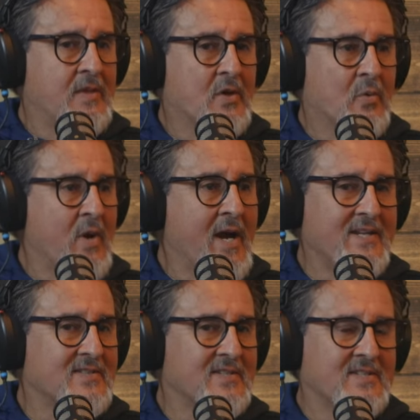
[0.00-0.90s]
the grind
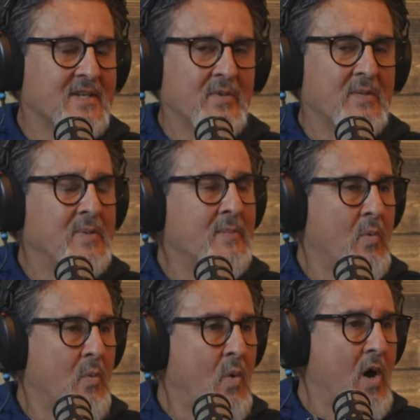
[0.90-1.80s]
isn't something
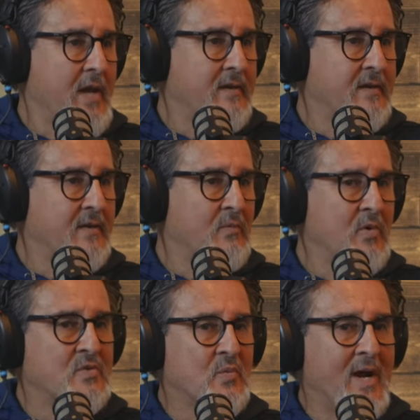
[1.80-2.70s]
people want,
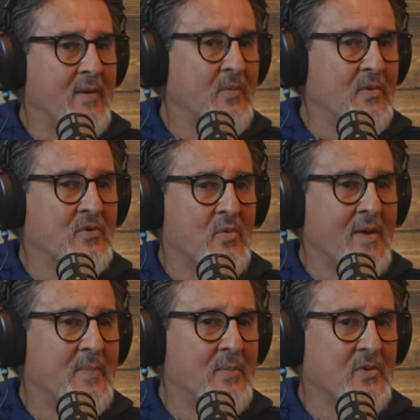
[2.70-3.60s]
which why is why
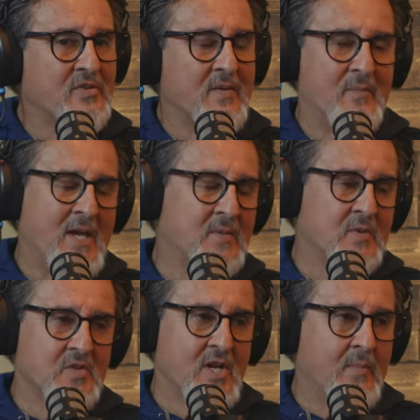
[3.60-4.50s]
people say
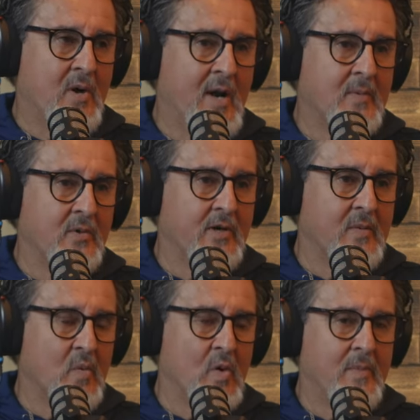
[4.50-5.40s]
baseball's not popular
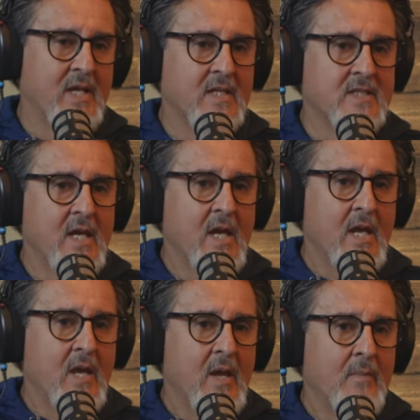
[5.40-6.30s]
anymore because
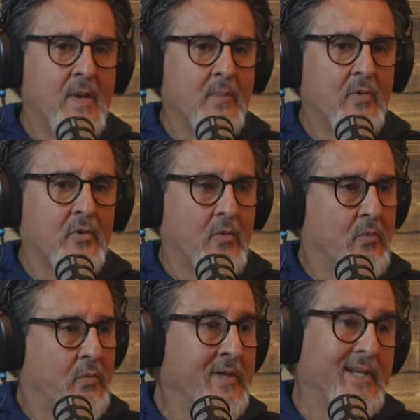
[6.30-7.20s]
people don't
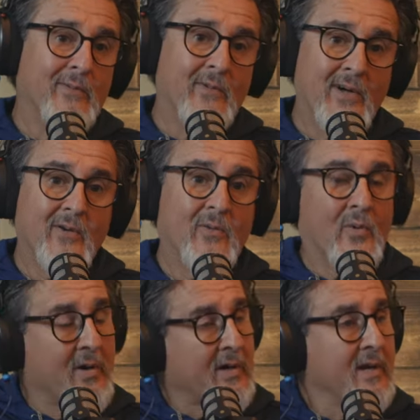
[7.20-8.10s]
really want to
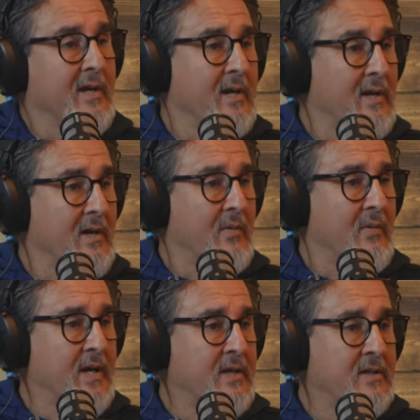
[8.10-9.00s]
work,
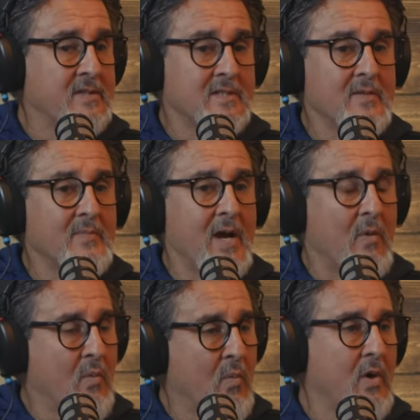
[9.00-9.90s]
right? This is about
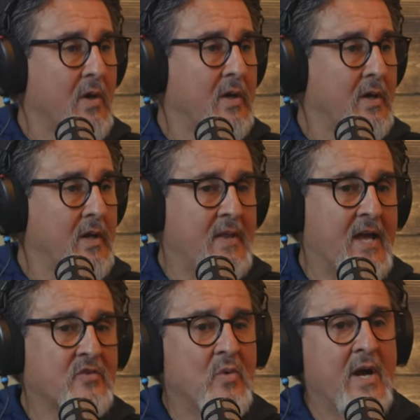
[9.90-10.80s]
work, mm-hmm. and
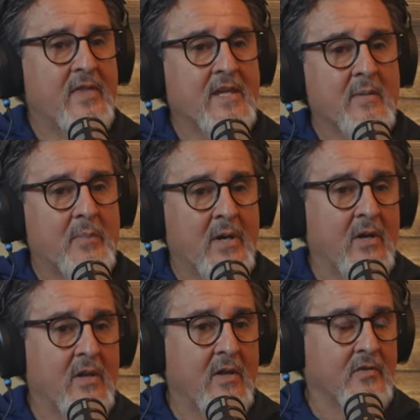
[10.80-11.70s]
that's why I think it
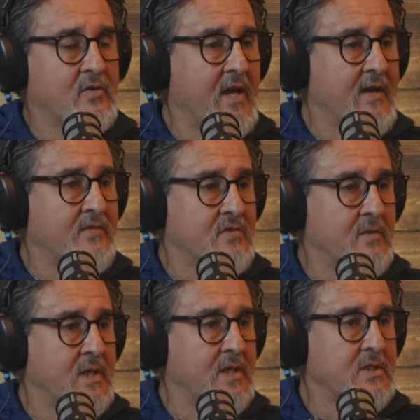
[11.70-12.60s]
parallels life so
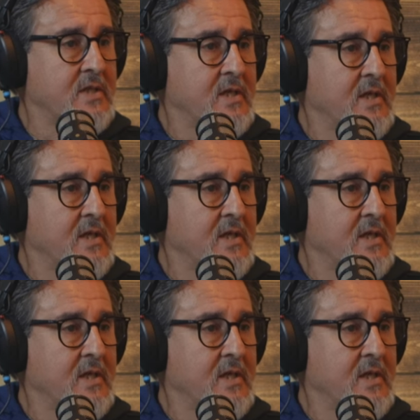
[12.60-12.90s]
much.